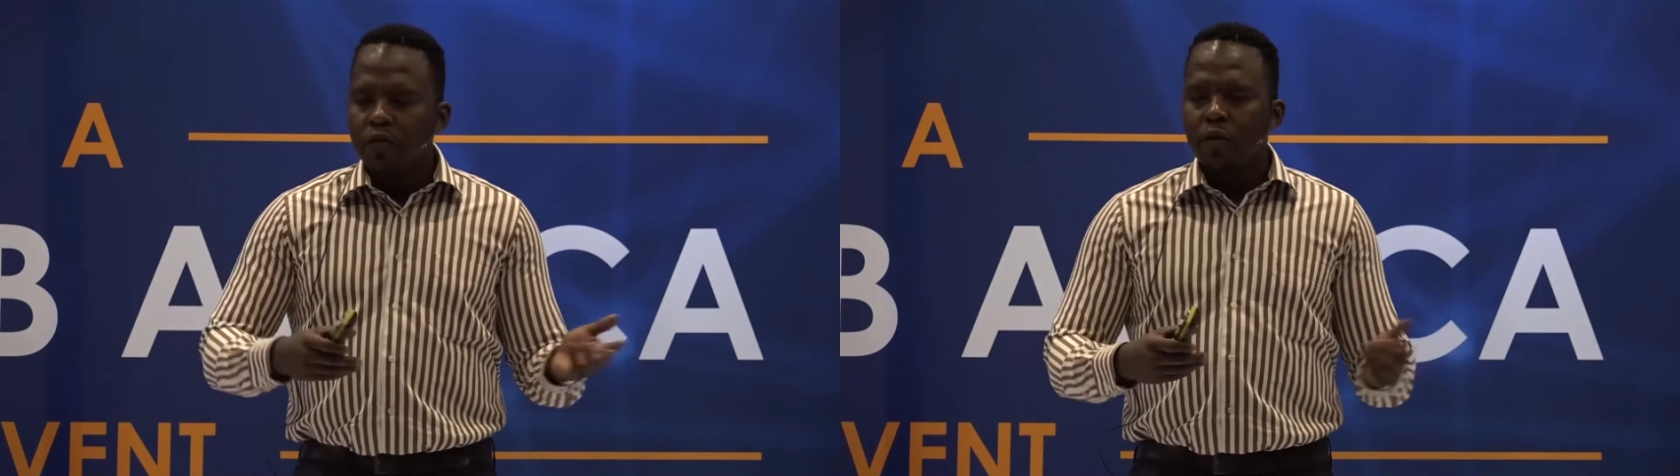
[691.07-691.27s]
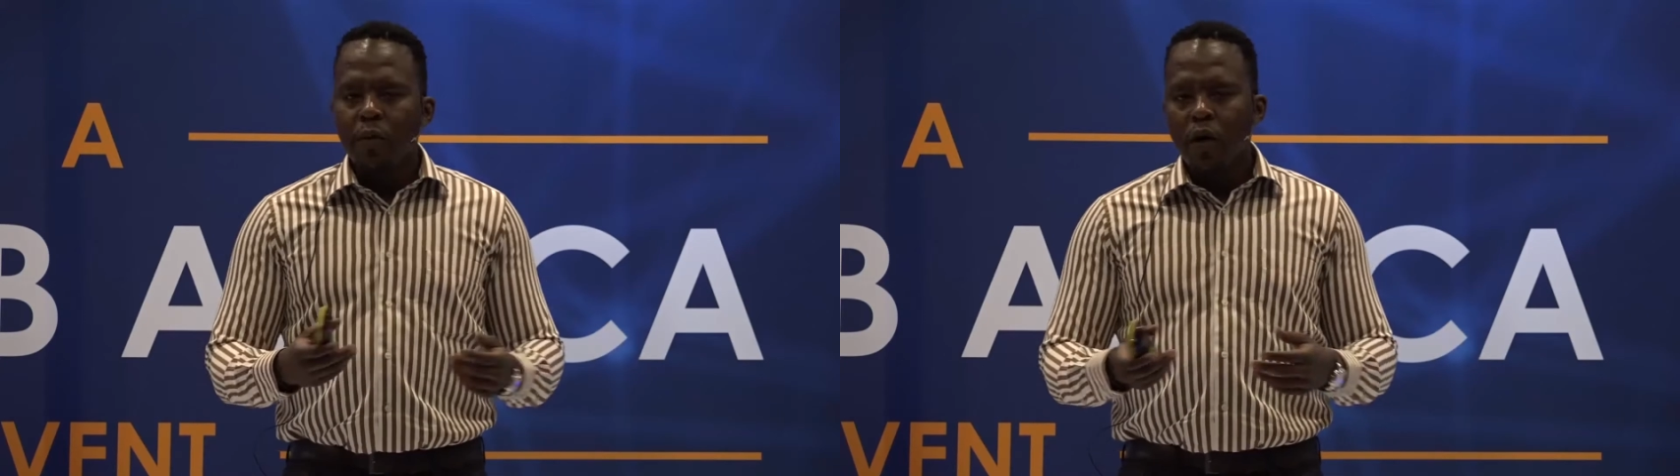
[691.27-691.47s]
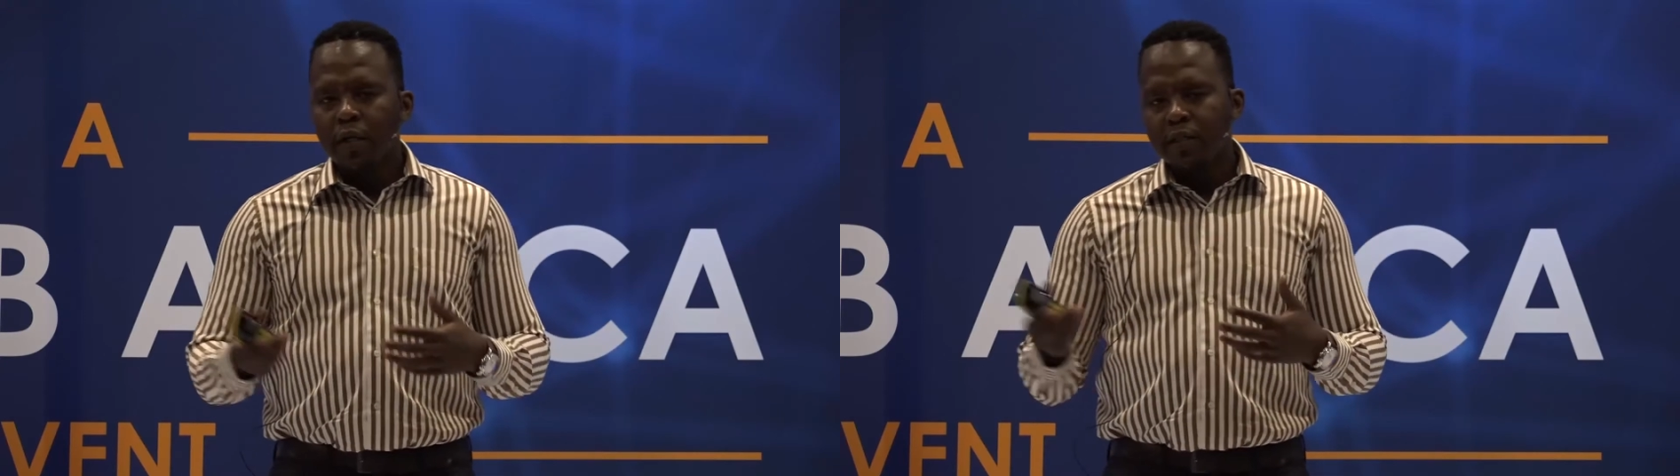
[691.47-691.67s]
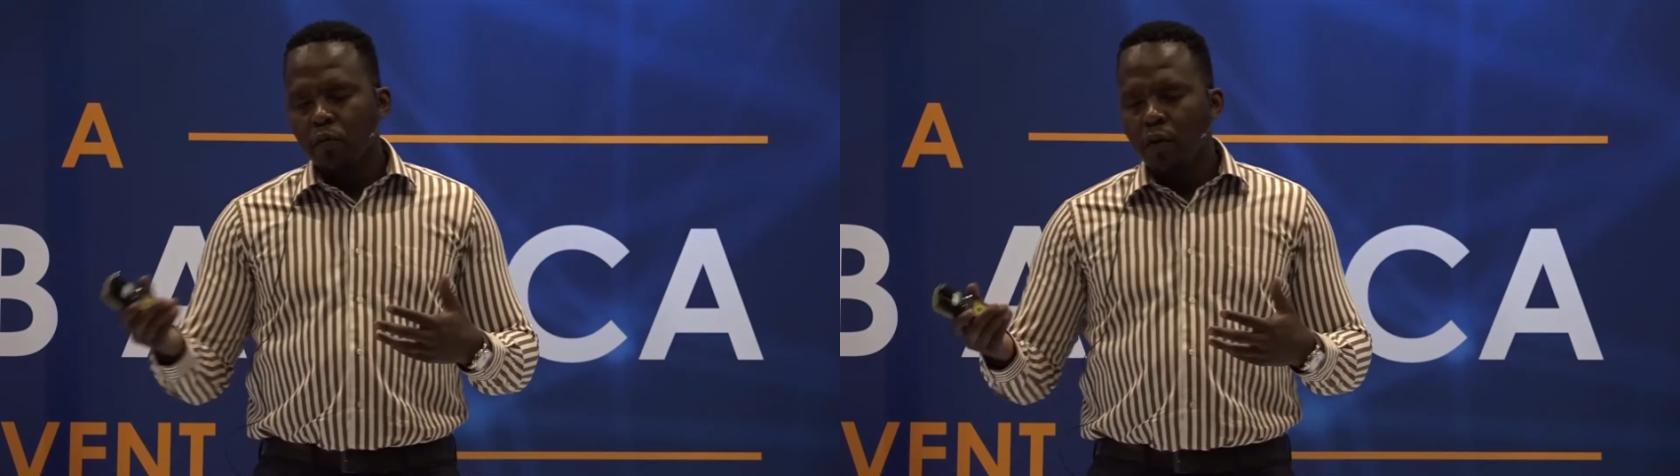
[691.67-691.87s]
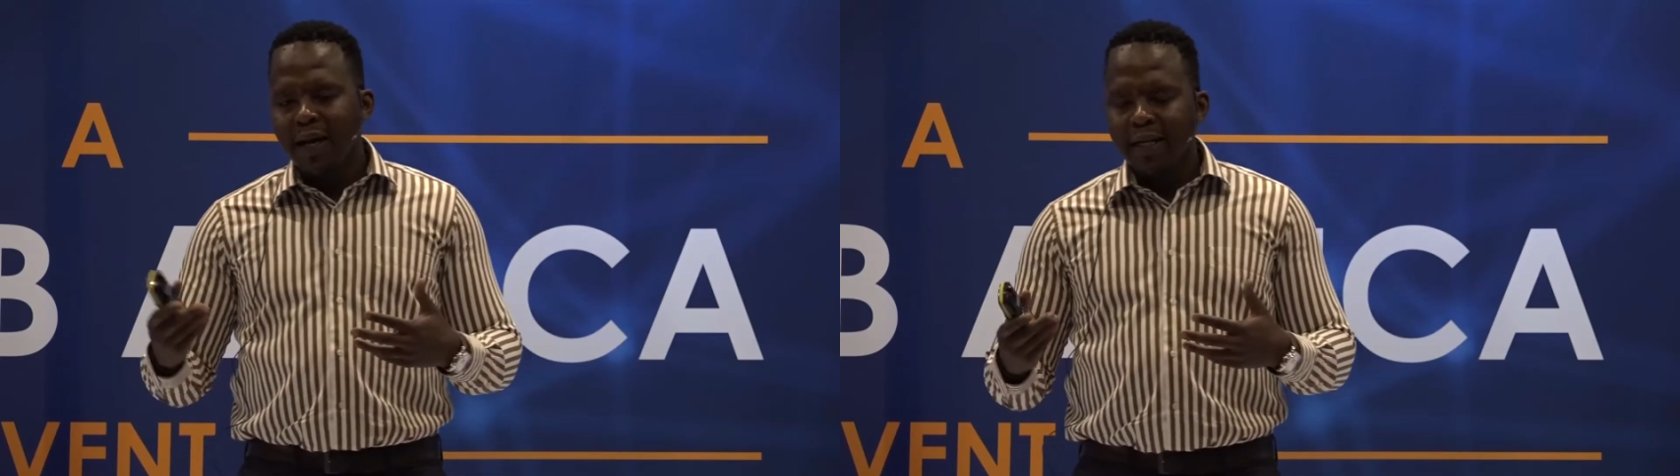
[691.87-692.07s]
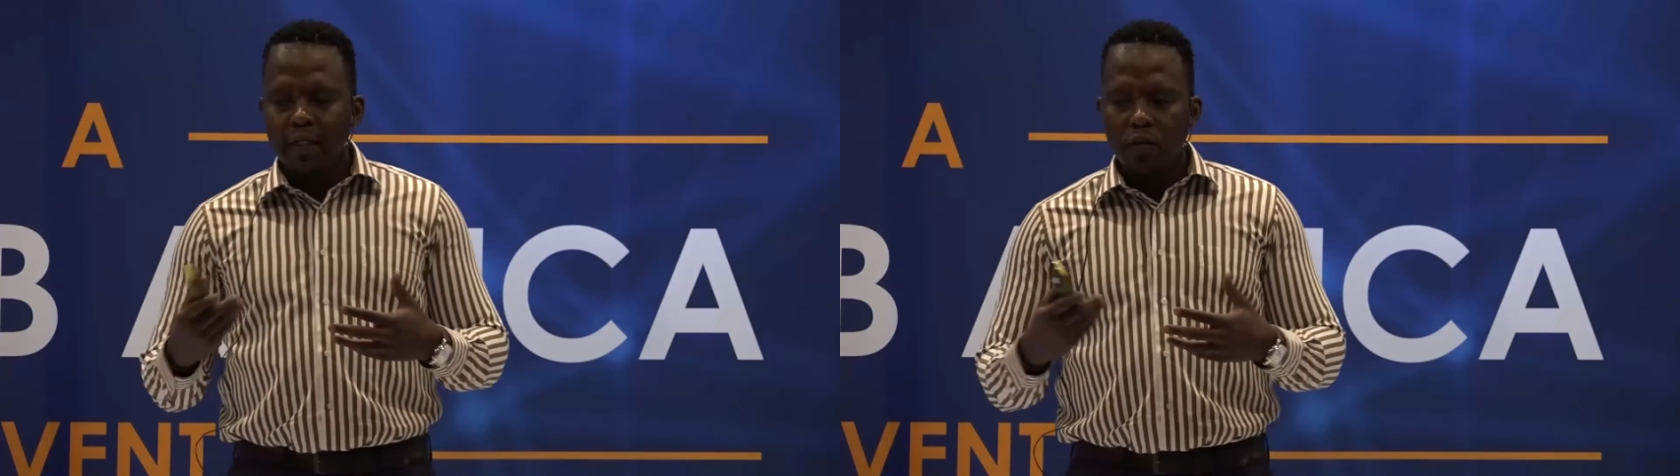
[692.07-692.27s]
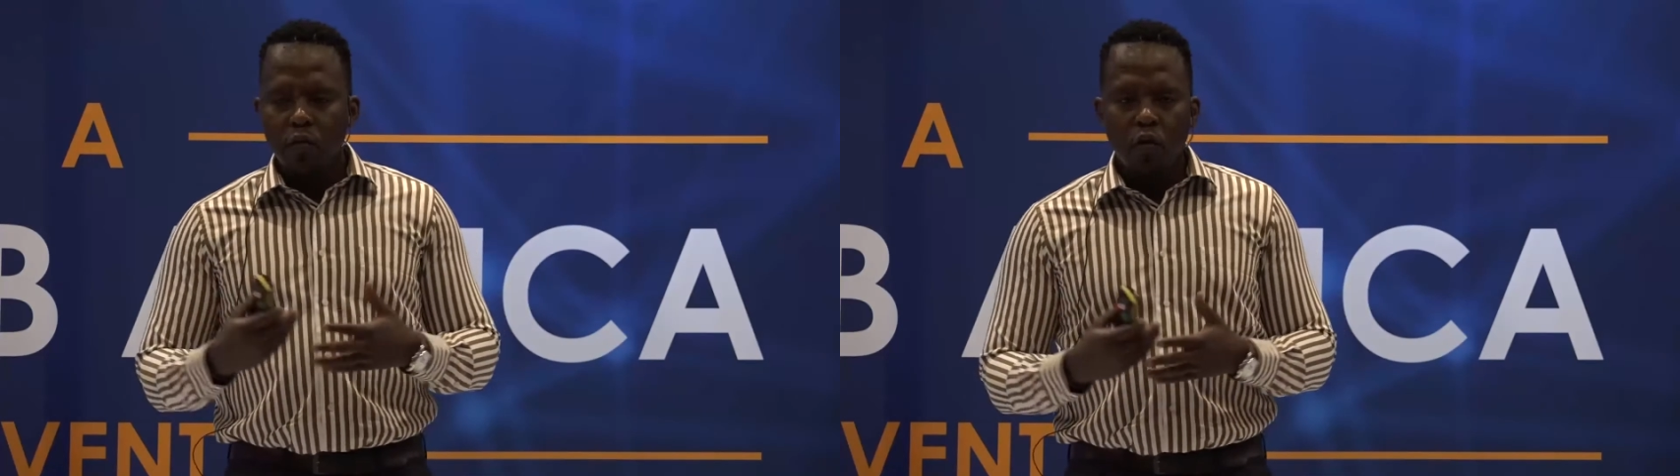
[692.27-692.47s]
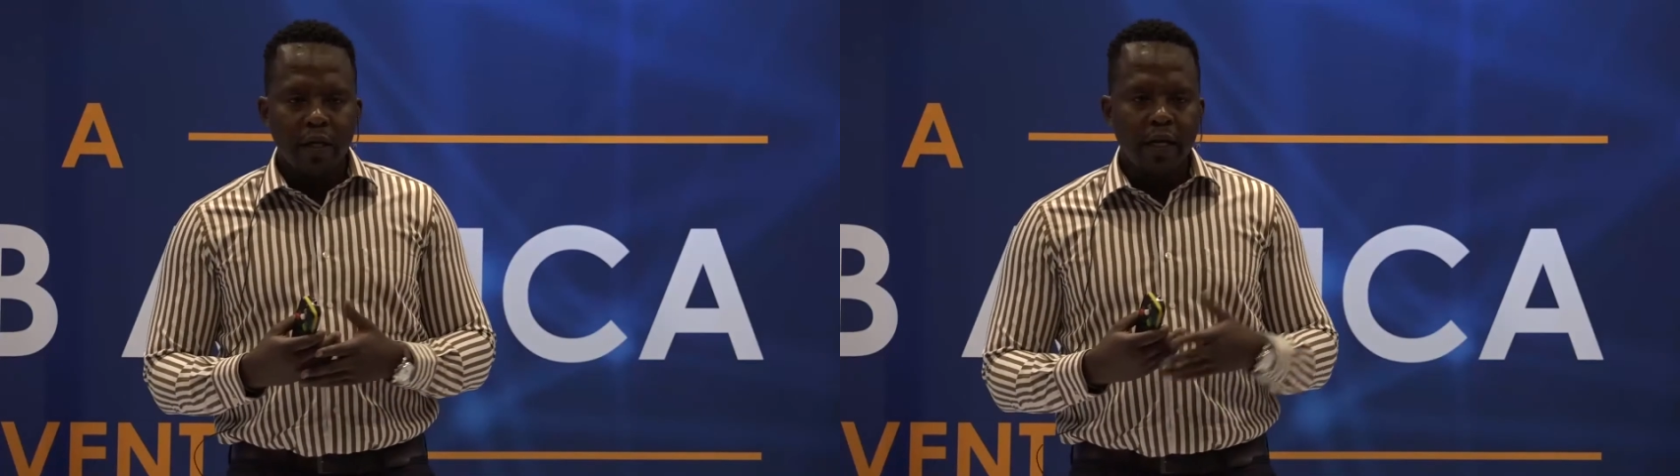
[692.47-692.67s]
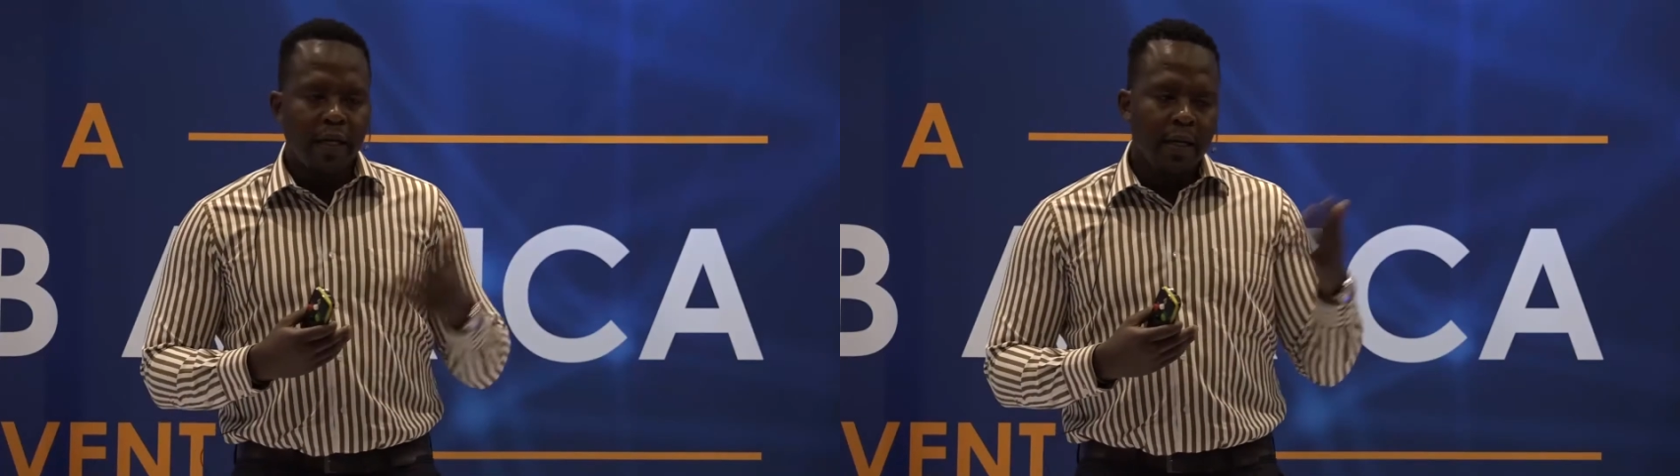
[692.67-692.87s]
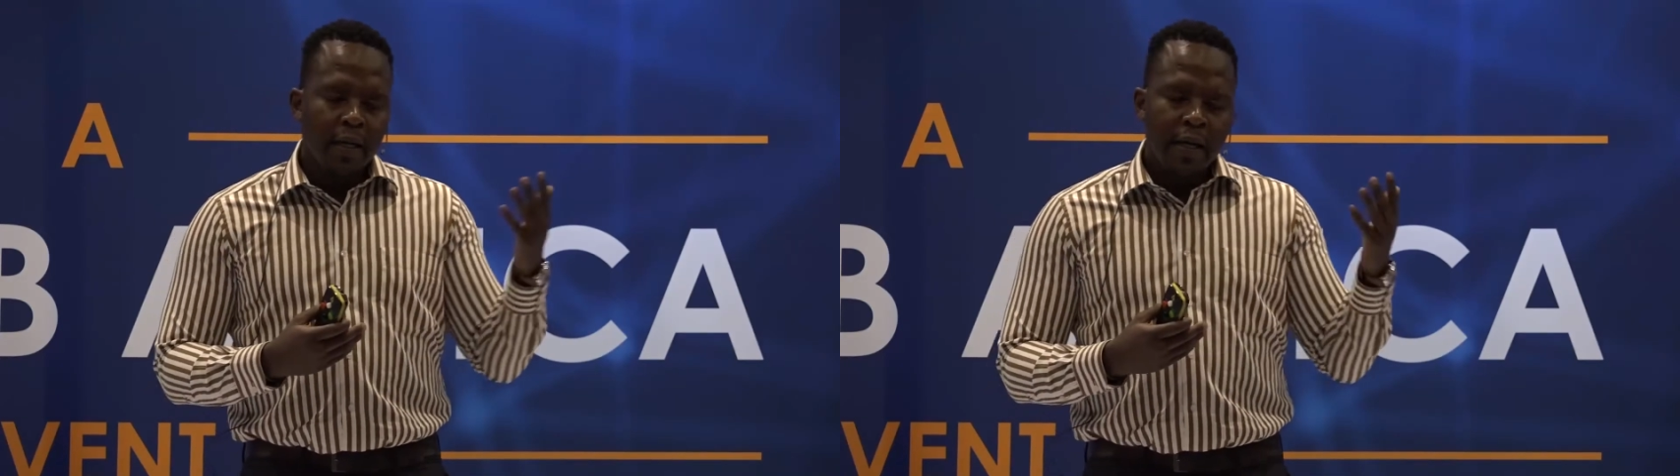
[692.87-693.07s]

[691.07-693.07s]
into a park is more likely to walk in